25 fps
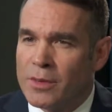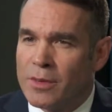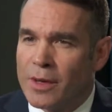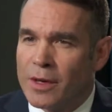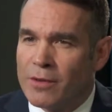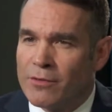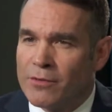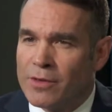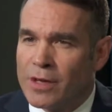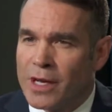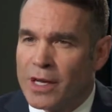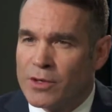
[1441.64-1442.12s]

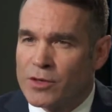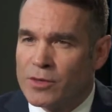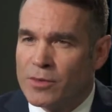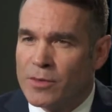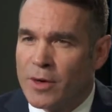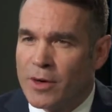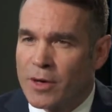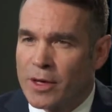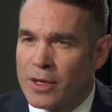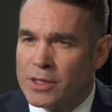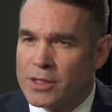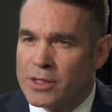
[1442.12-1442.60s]
about financial
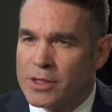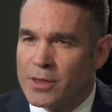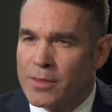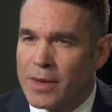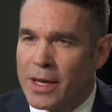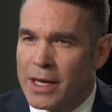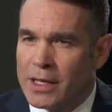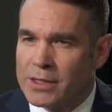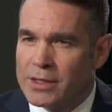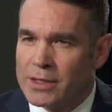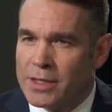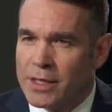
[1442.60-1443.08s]
markets in the
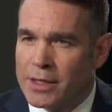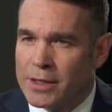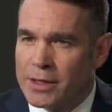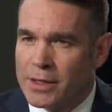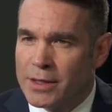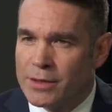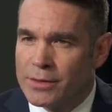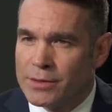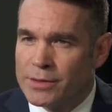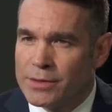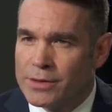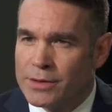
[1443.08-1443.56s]
past 10
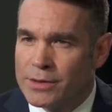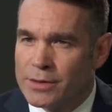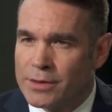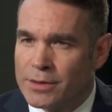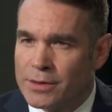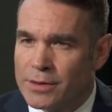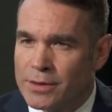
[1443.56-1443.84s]
years?